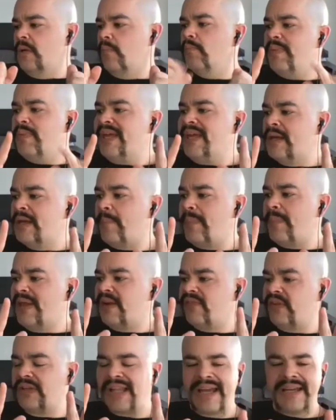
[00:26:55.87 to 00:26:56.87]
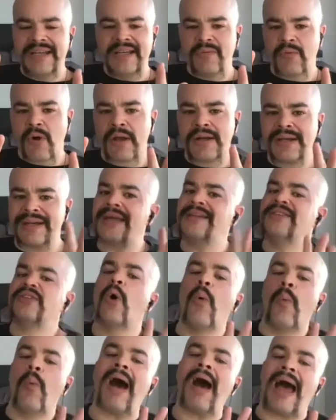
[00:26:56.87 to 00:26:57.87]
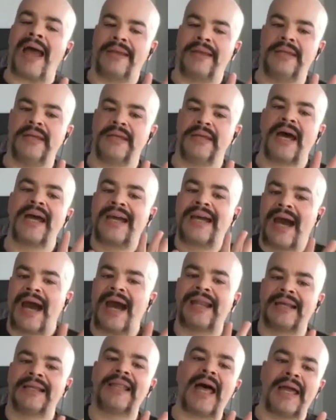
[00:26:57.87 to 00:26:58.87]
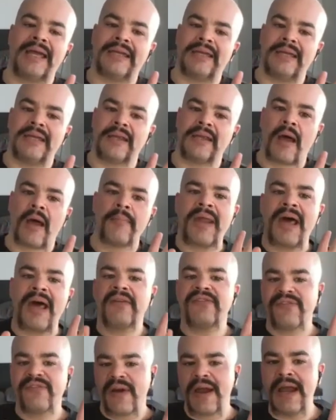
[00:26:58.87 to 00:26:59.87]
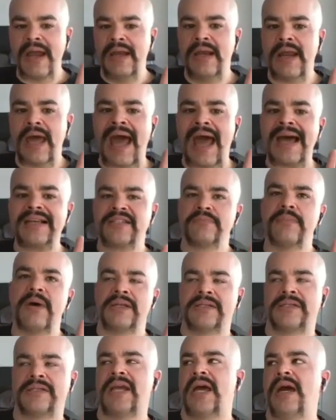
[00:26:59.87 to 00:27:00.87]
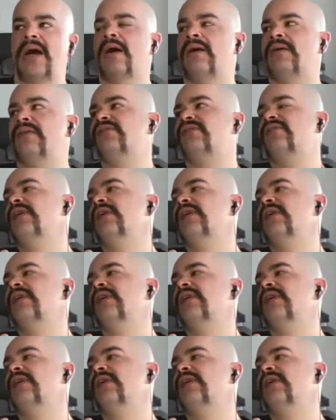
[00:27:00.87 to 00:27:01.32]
been a bit of a lightning rod, and I don't mind it. I kind of like it. I'm not afraid as much of,